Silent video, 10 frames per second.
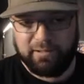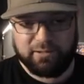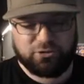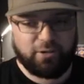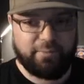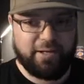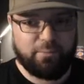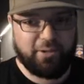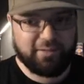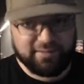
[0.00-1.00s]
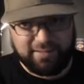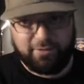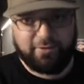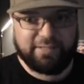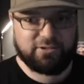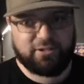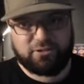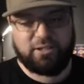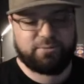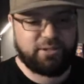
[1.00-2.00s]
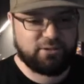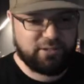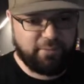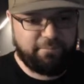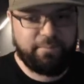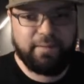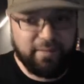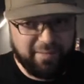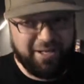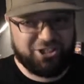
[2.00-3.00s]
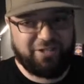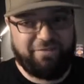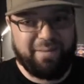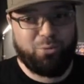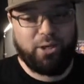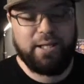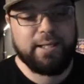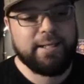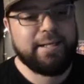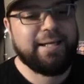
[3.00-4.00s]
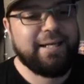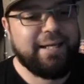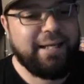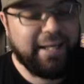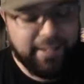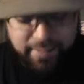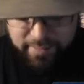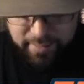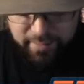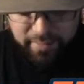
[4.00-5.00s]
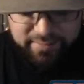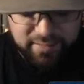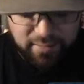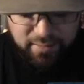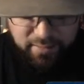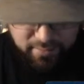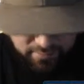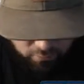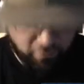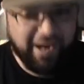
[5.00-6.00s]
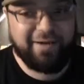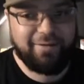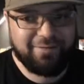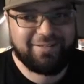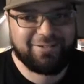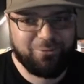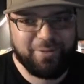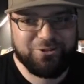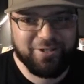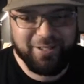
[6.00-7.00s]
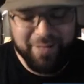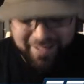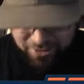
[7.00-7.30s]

sorry, I'm out of breath because I had to go downstairs and upstairs, and I'm actually a fat boy, and ran because I want to make sure I get back